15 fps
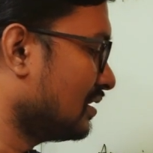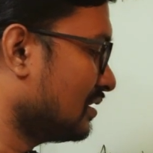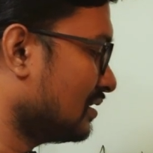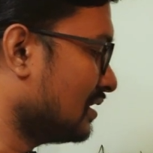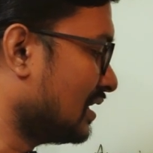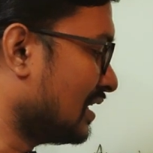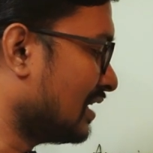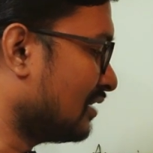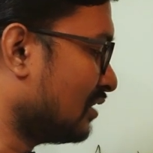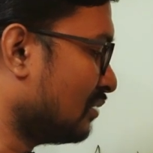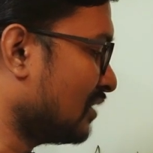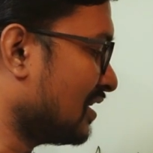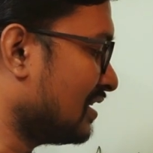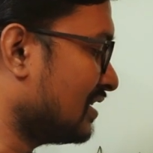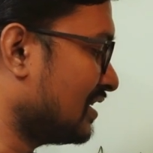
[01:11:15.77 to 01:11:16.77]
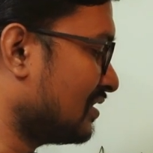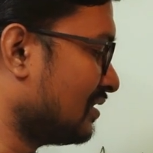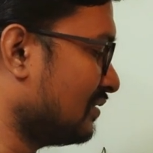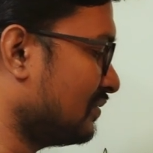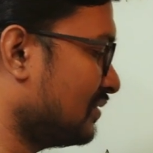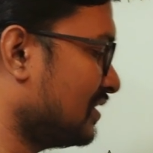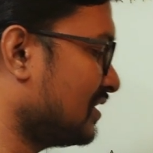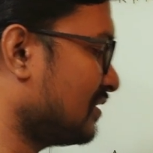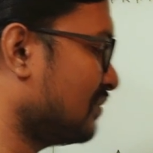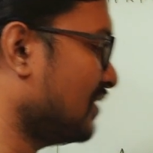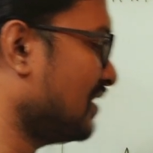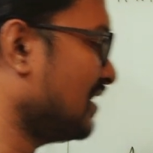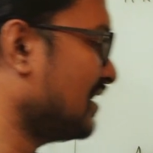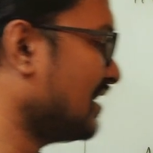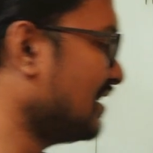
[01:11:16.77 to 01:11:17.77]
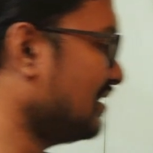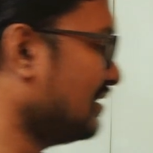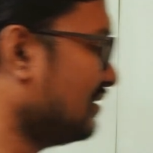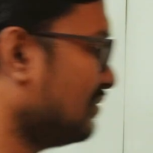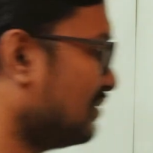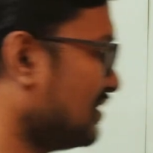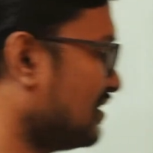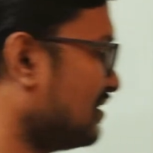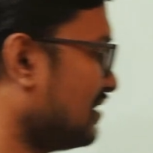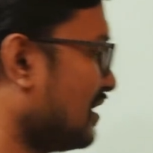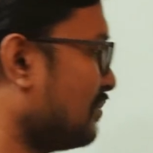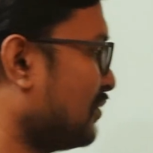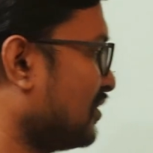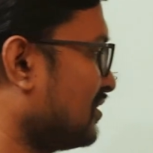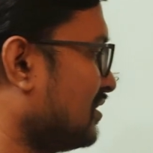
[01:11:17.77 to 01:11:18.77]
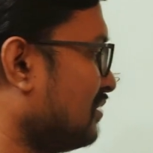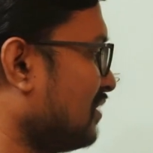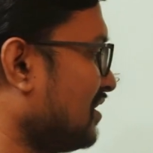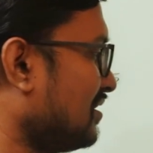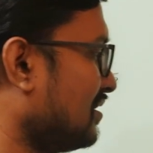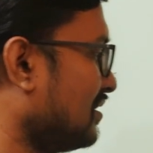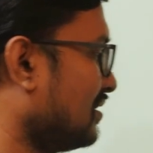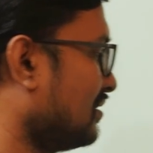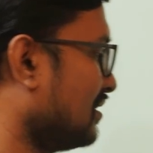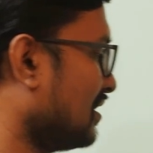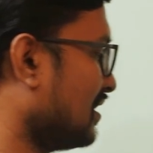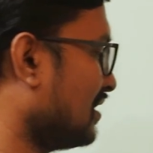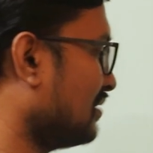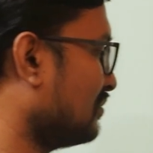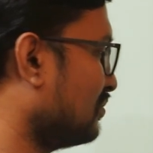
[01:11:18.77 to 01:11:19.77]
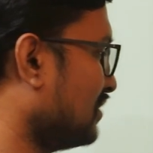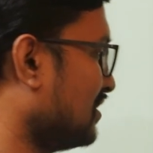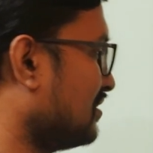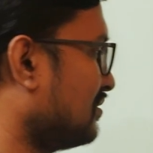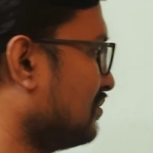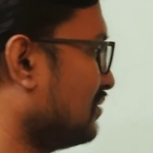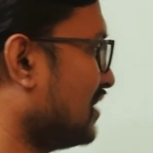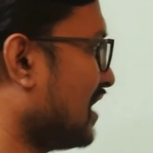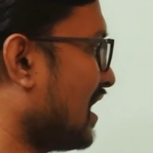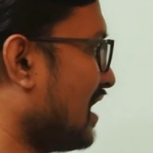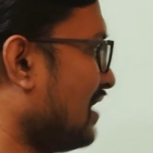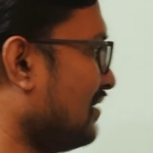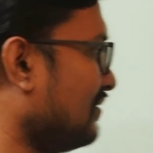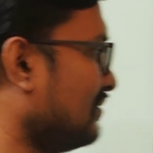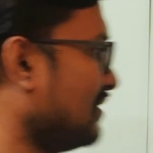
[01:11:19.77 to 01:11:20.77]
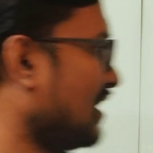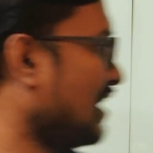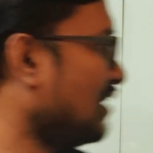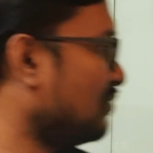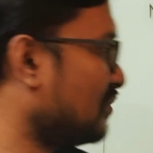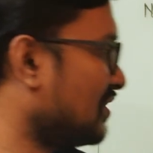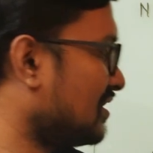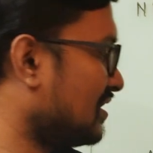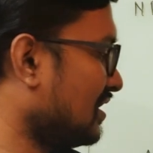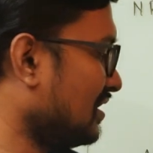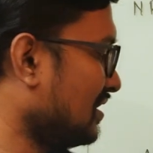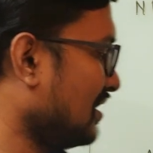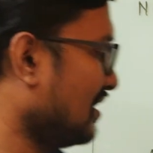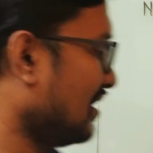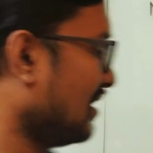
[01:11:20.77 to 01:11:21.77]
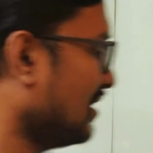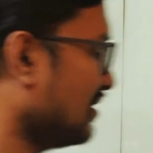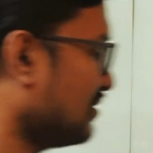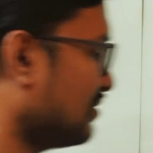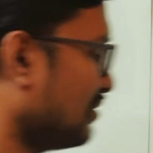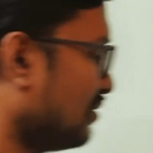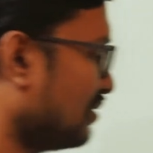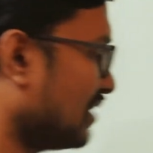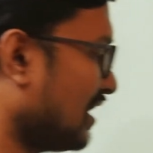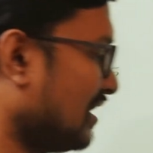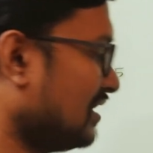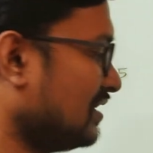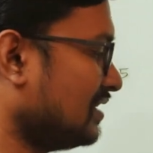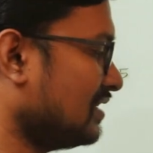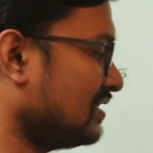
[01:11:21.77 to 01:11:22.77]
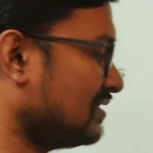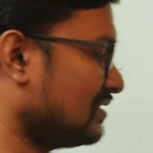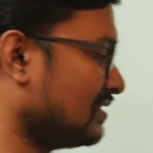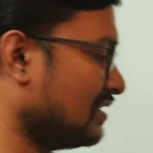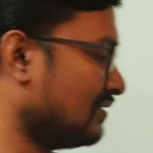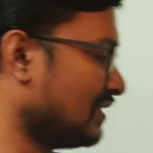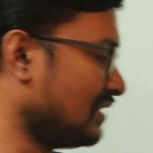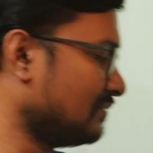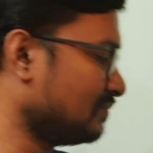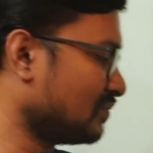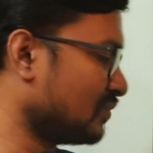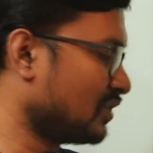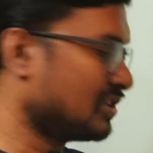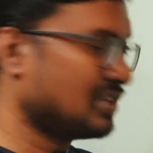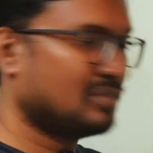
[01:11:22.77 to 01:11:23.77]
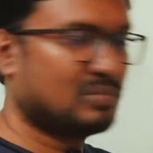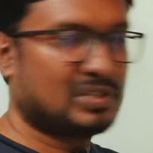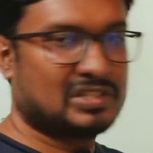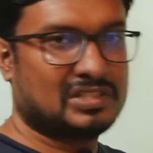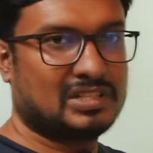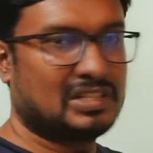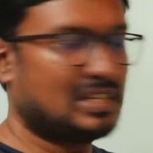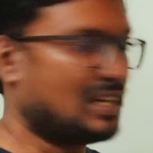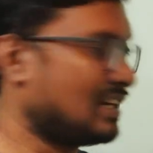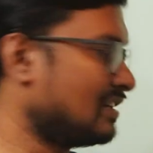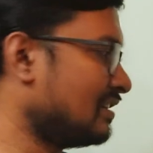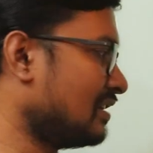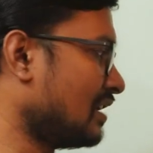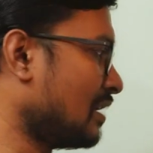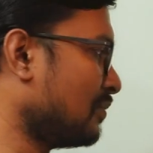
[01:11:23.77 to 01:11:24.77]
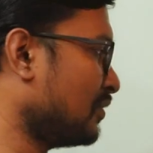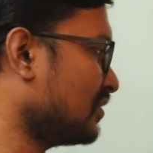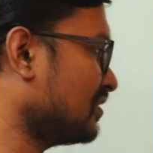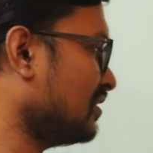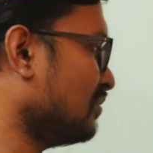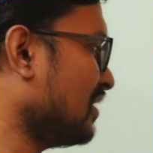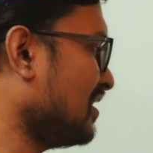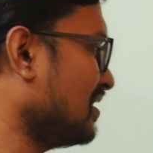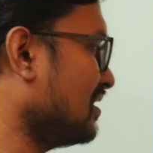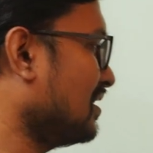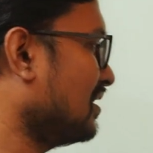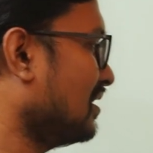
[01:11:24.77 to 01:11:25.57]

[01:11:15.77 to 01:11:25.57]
the nominal rate of risk-free return, which is approximate, which we have 8%. So KE is given 14% and approximate